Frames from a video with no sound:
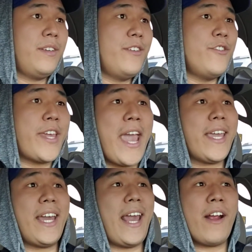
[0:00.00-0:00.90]
You
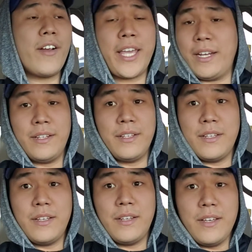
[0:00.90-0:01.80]
can't get arrogant.
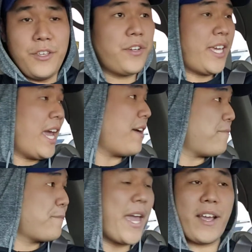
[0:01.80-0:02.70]
You
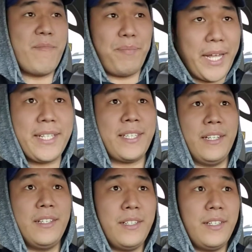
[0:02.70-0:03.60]
can't get
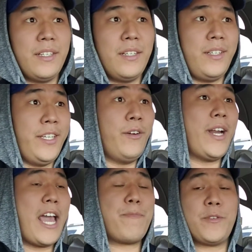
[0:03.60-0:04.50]
complacent. You know
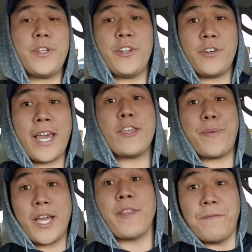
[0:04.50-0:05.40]
what happens when you do that? You
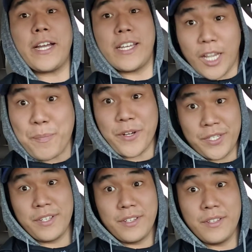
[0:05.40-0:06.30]
become the fucking
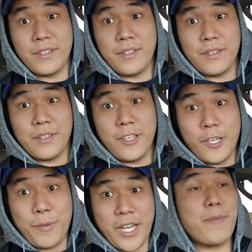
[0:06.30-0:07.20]
Clippers.
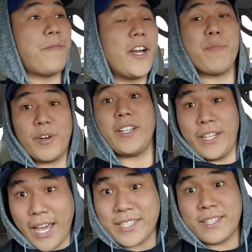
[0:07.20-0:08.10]
You become the fucking
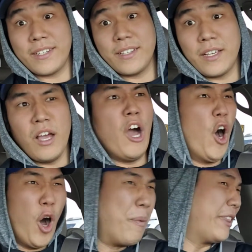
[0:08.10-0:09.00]
Brooklyn Nets.
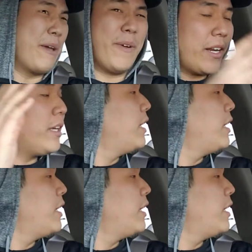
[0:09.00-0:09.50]
Oh, but they've been...